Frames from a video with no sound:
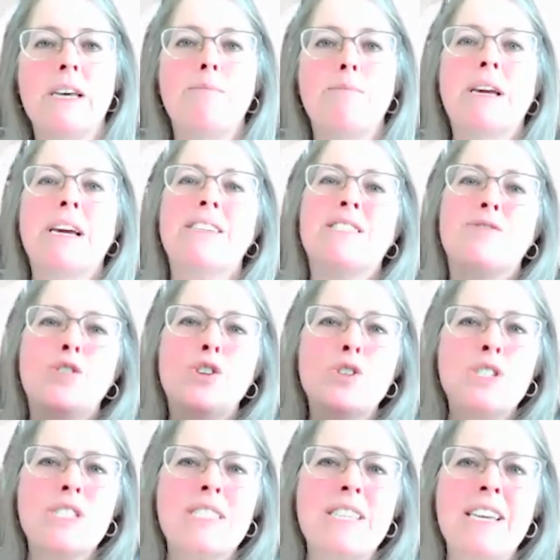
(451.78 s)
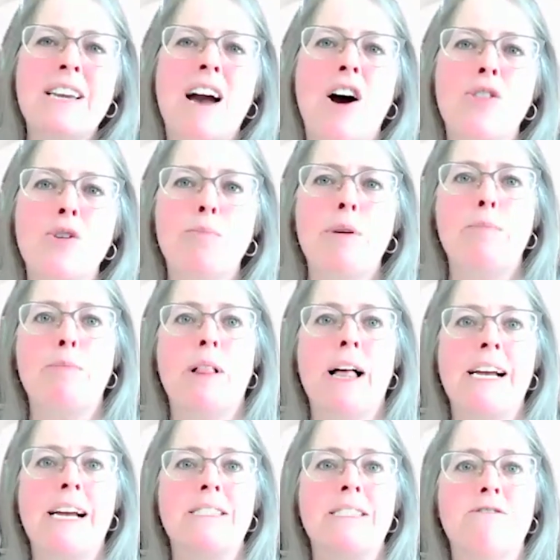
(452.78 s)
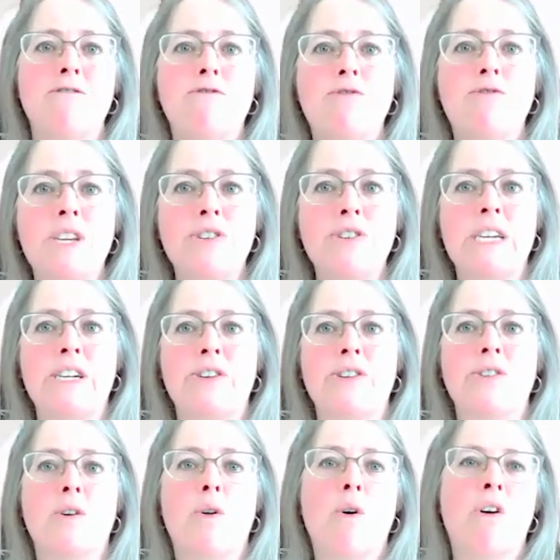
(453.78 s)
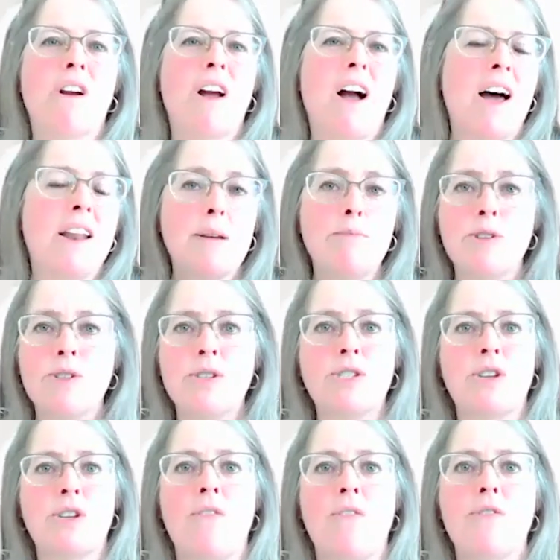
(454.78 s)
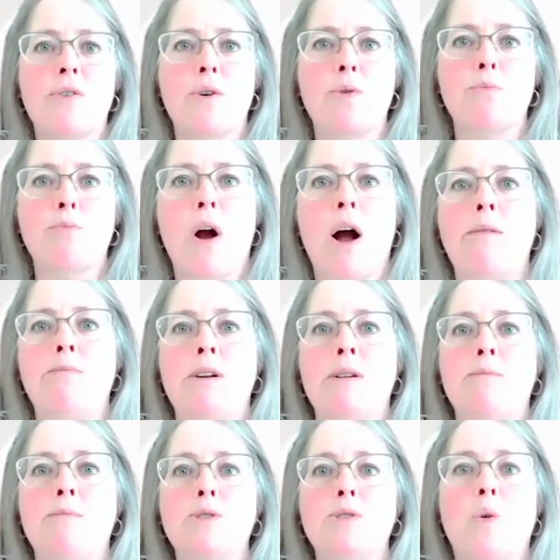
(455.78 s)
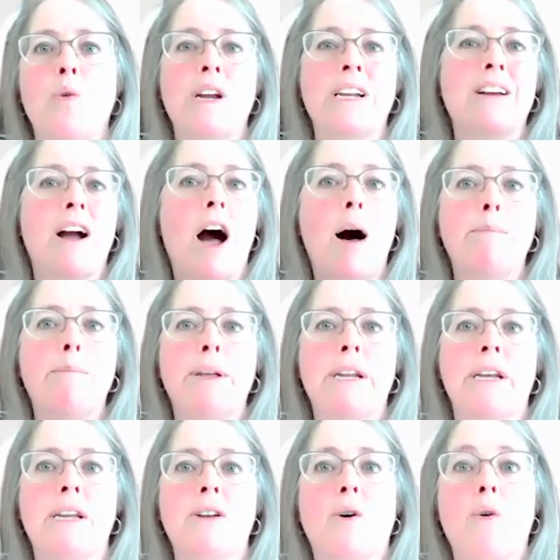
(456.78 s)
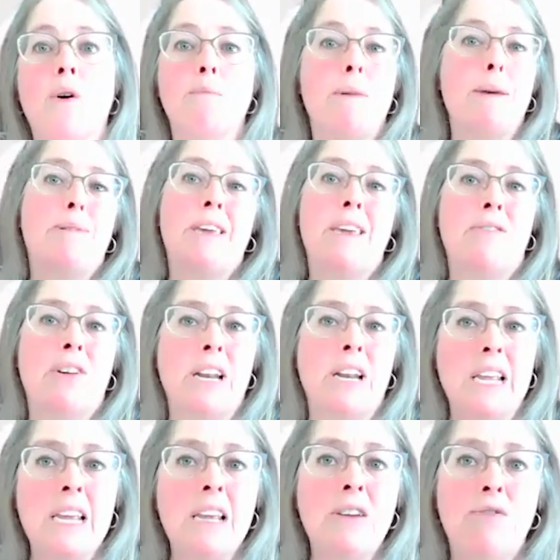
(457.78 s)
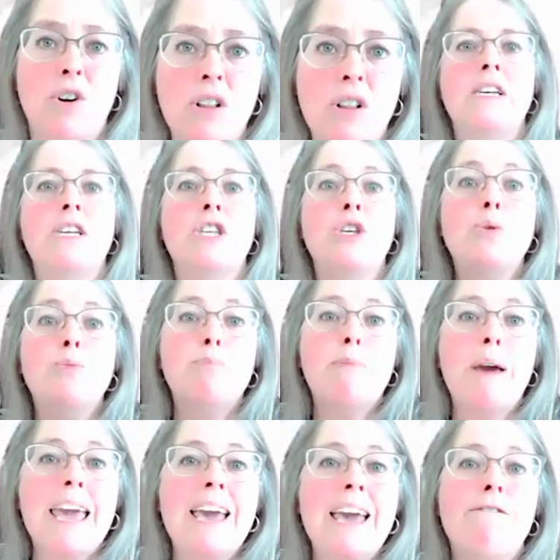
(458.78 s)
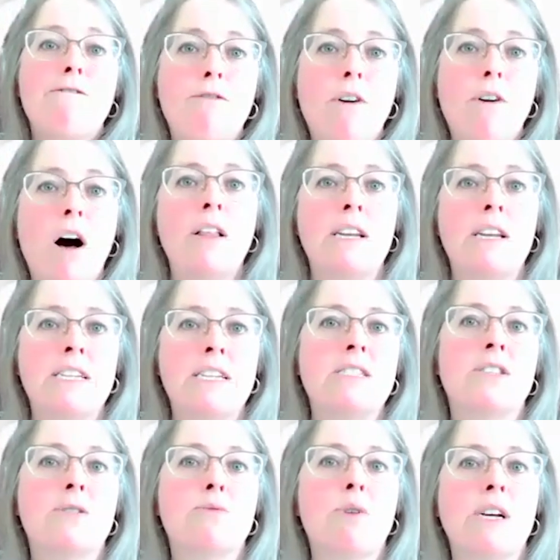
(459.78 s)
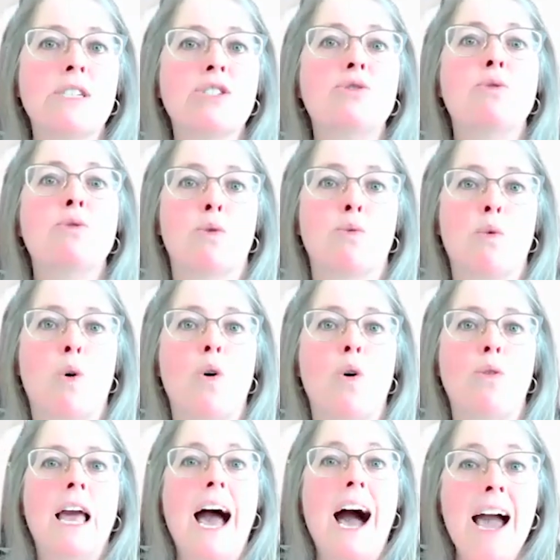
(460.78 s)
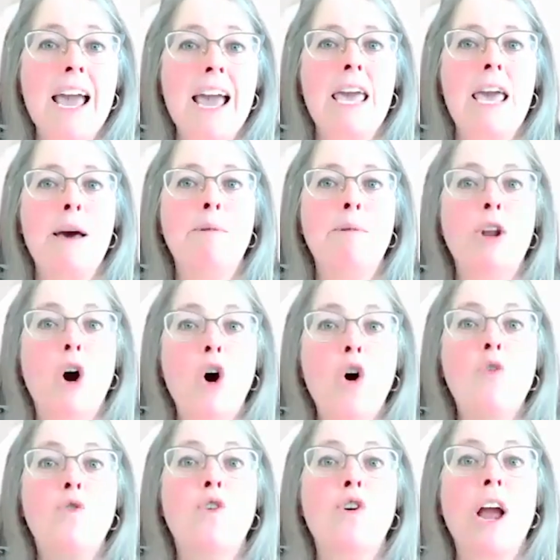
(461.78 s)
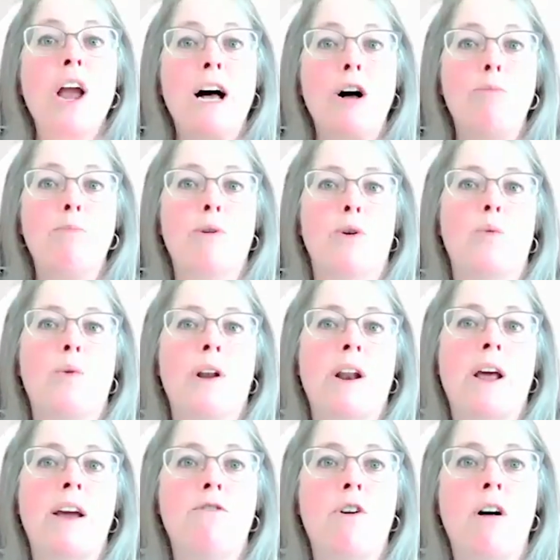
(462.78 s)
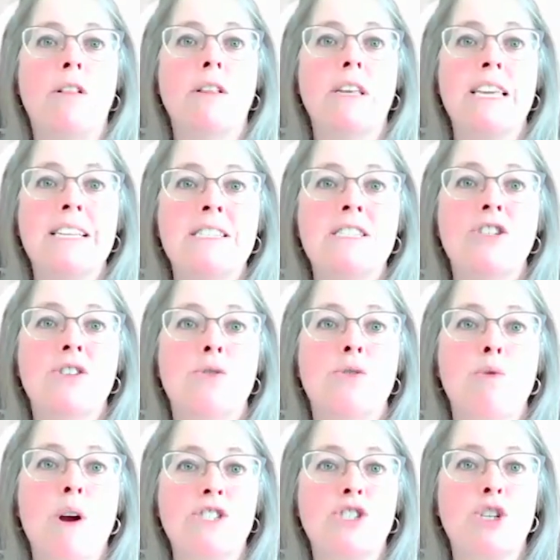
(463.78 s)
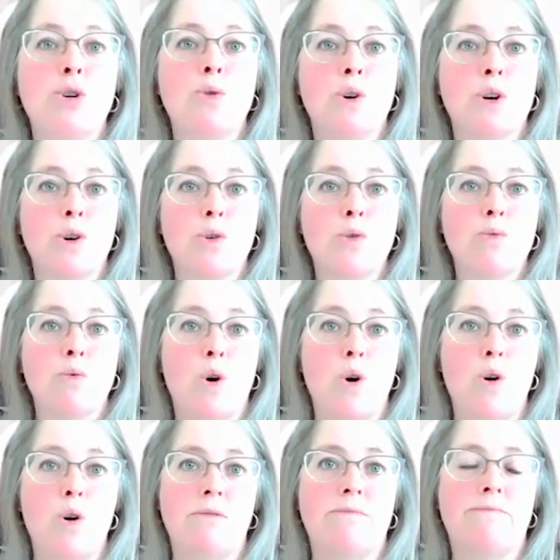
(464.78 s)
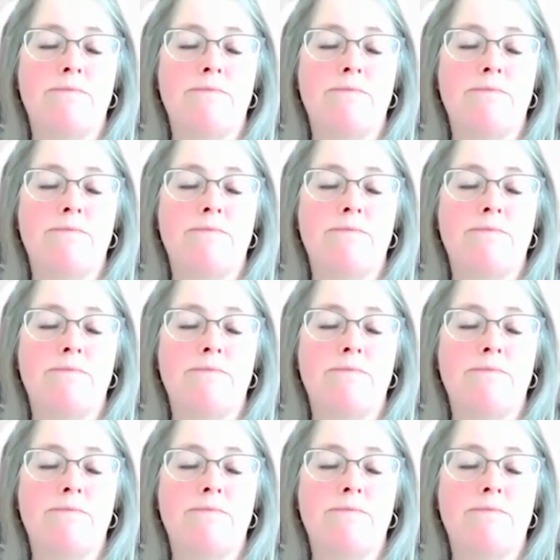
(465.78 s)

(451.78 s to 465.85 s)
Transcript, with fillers: Because if you're seeing other people as inferior or unable to solve their own problems or incompetent or maybe even evil, you may have fallen into the rescuer role. I am an over helper when I fall into the rescuer role.